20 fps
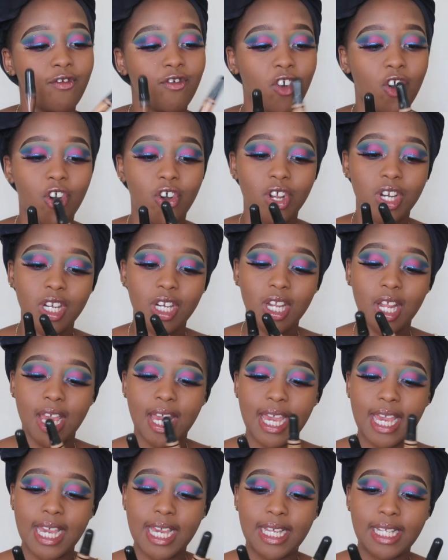Fawn
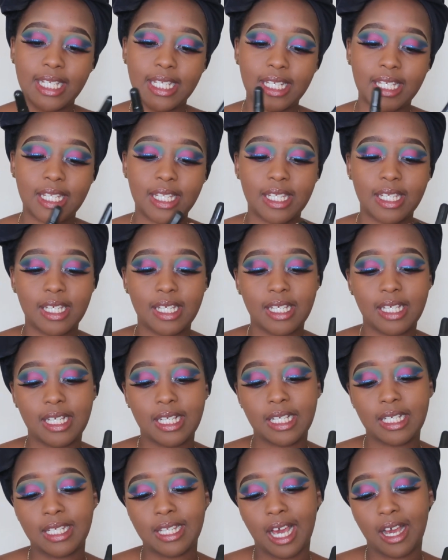and
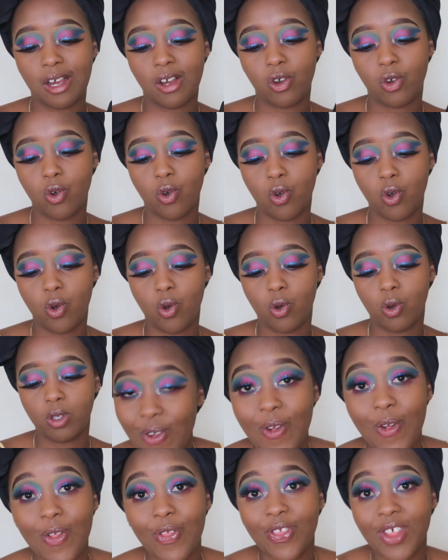Dark Cocoa.
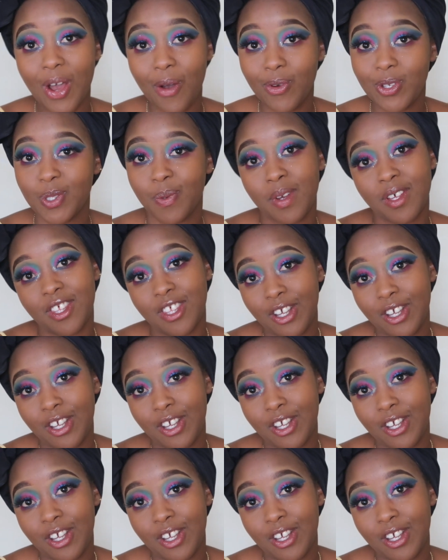So that was my